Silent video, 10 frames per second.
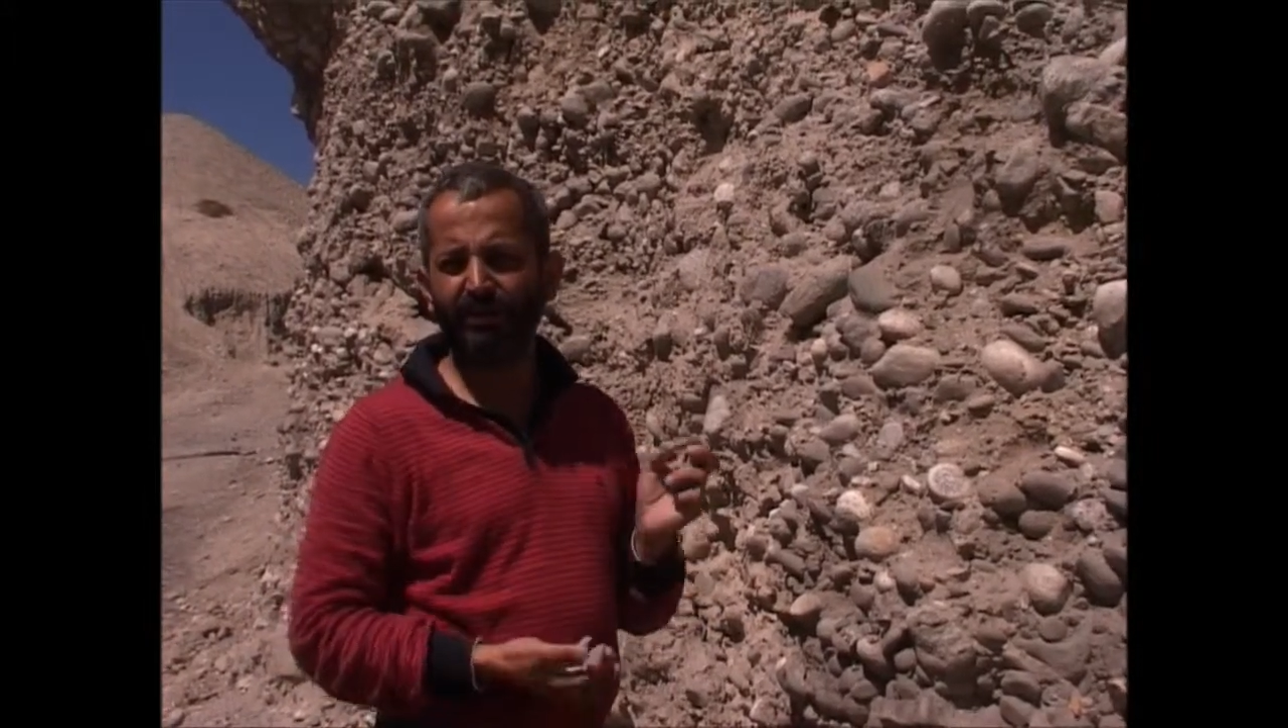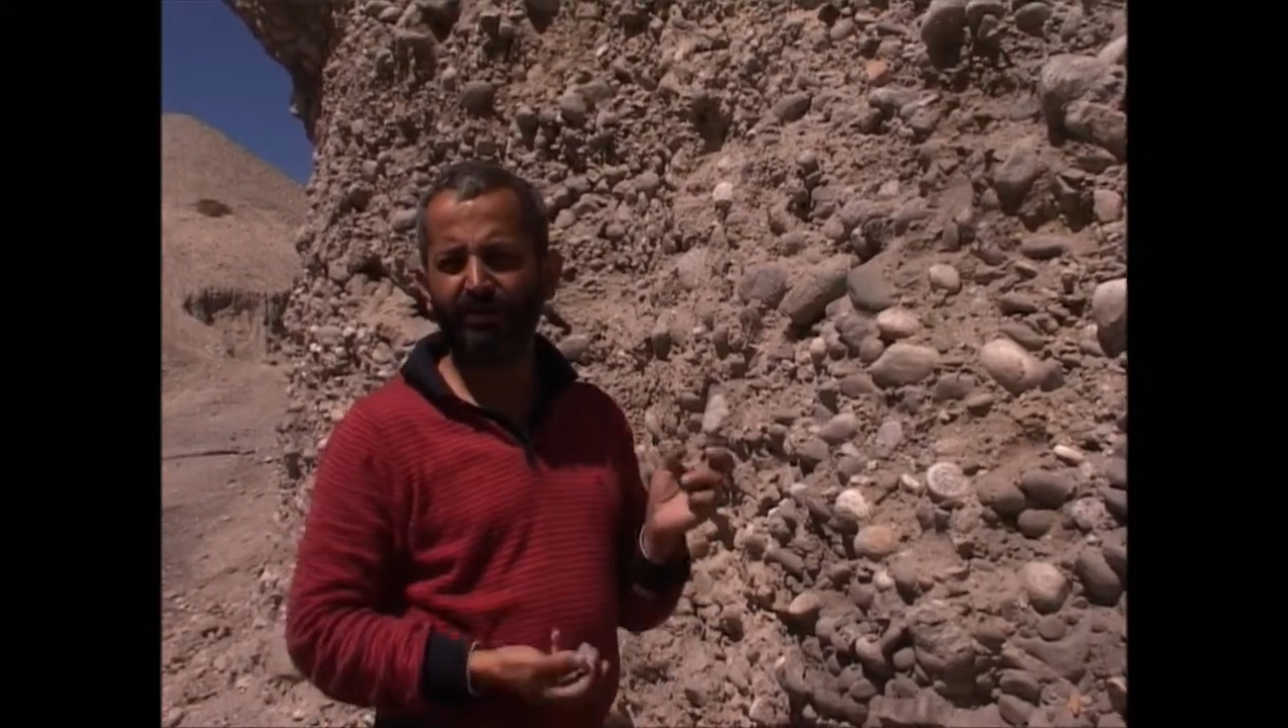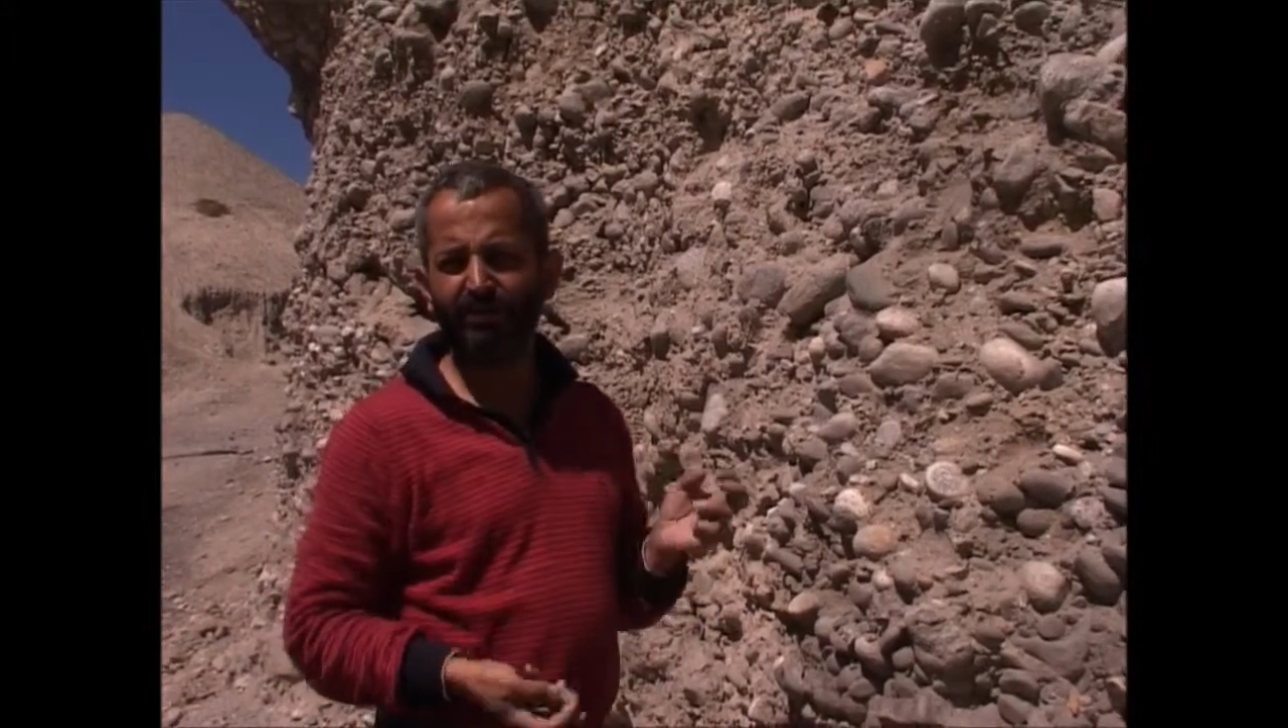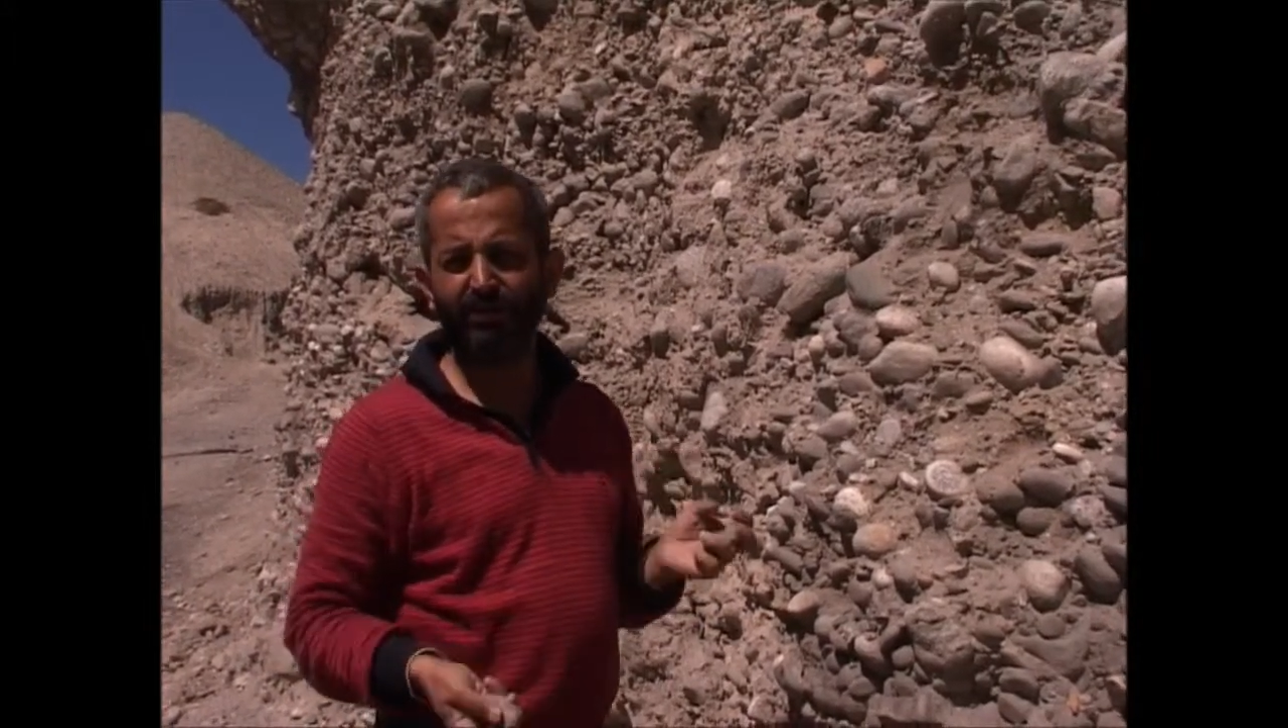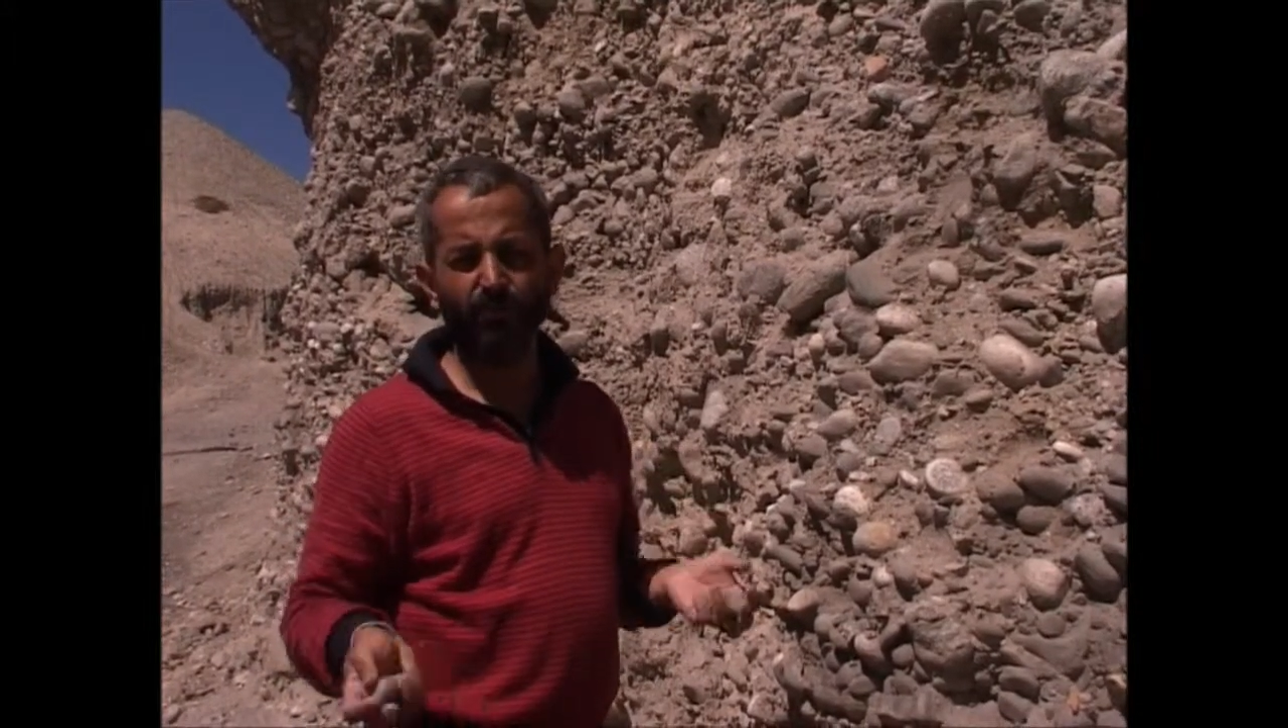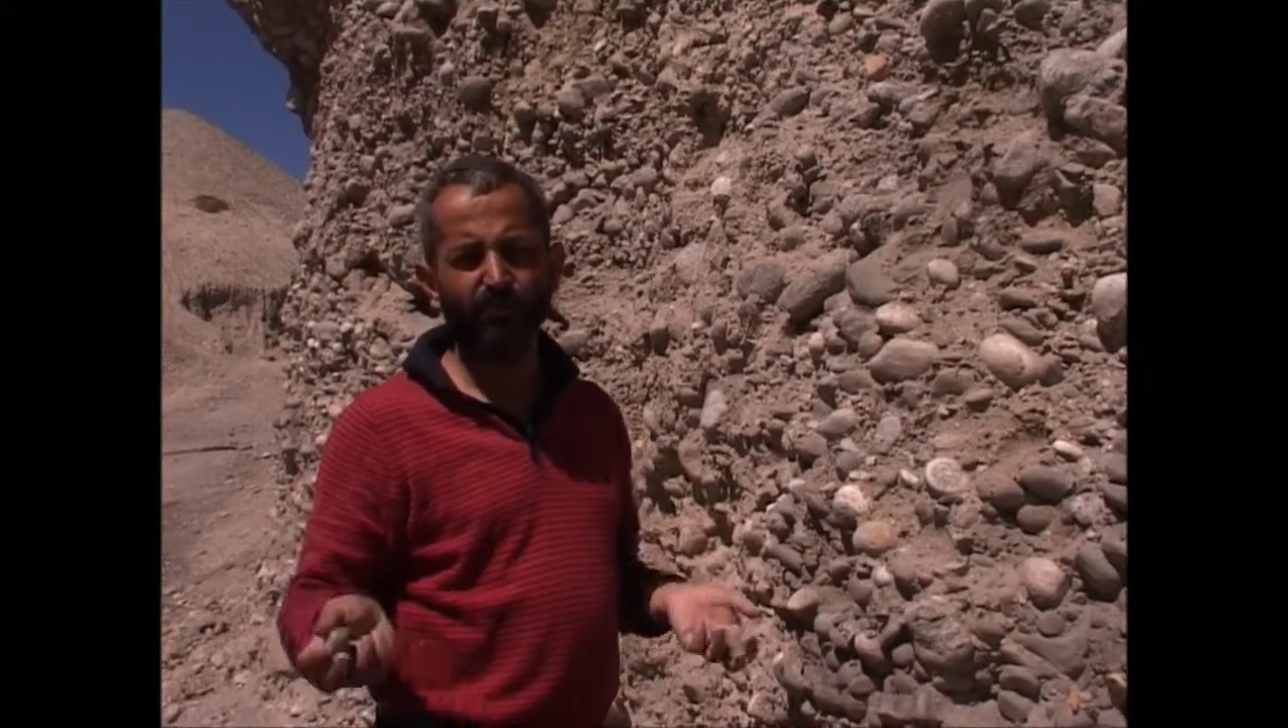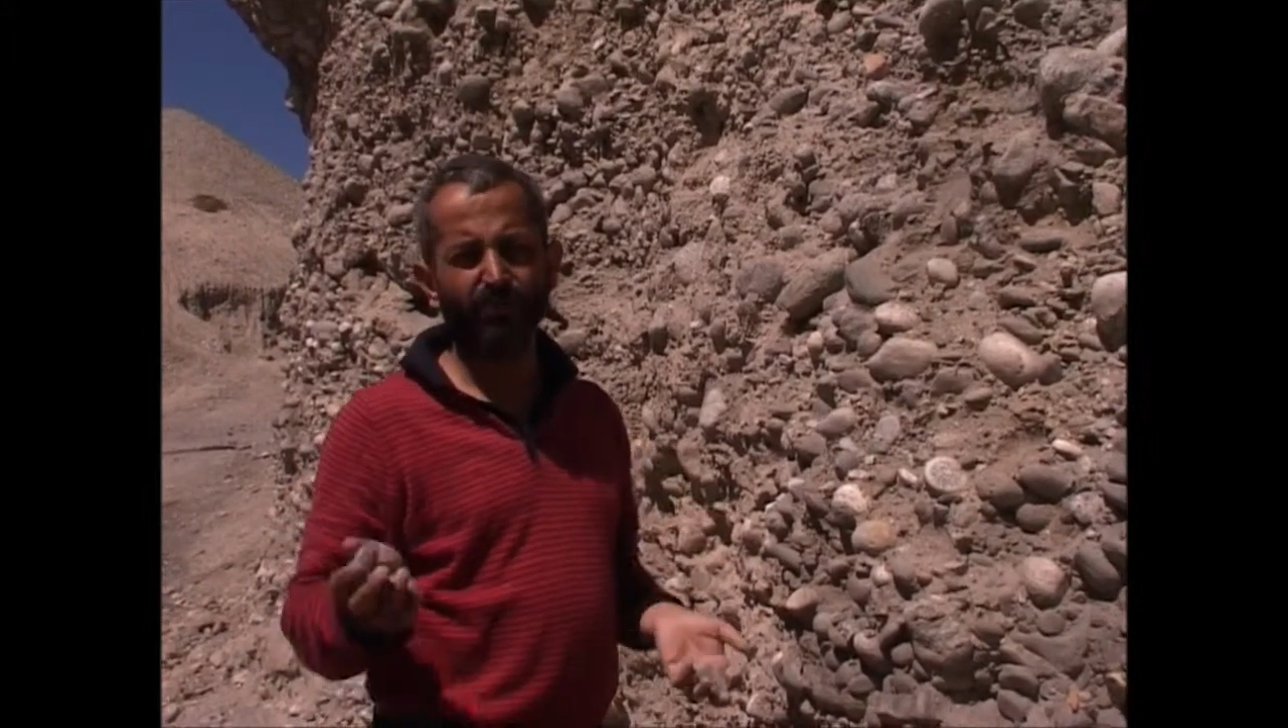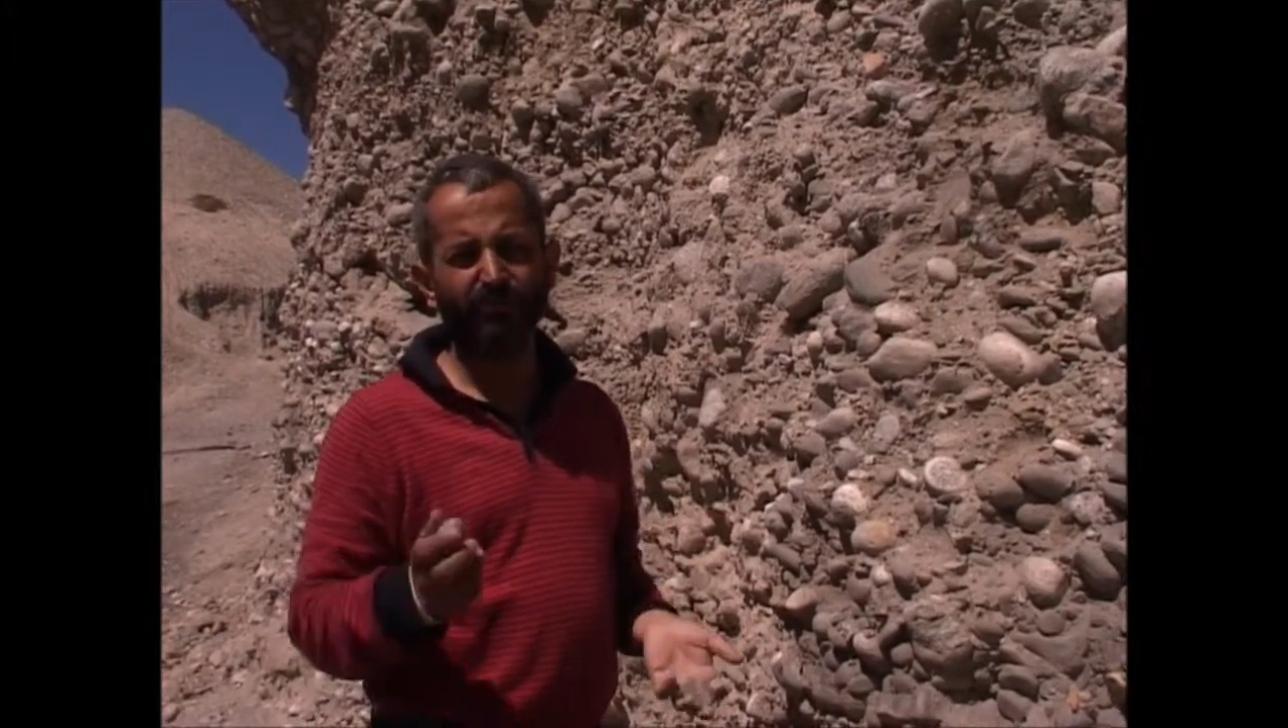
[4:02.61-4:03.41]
observe